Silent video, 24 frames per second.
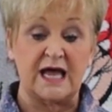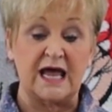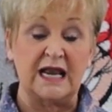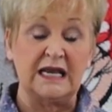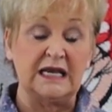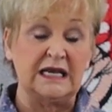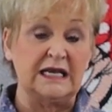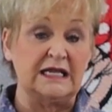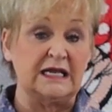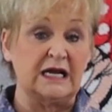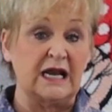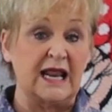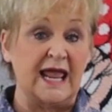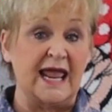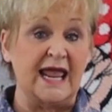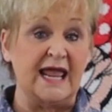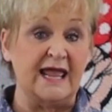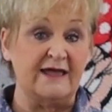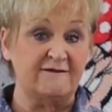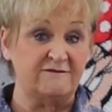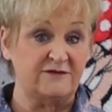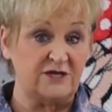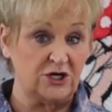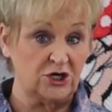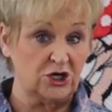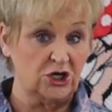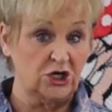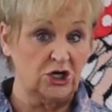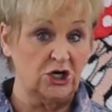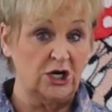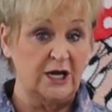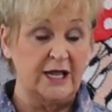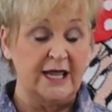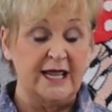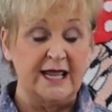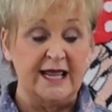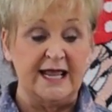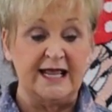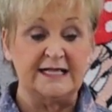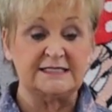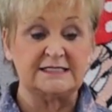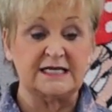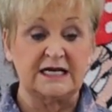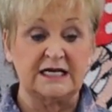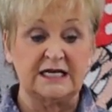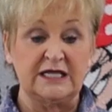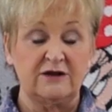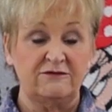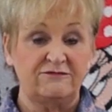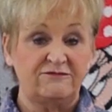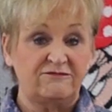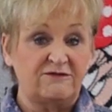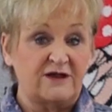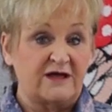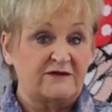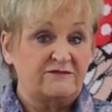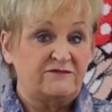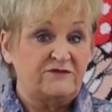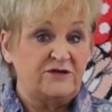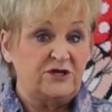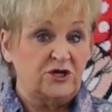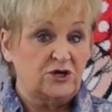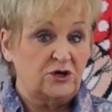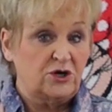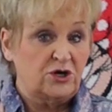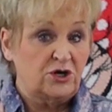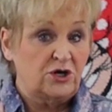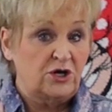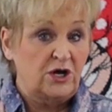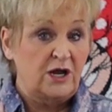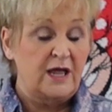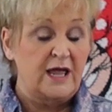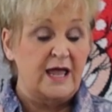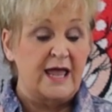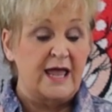a little heavier, it's a little fluffier,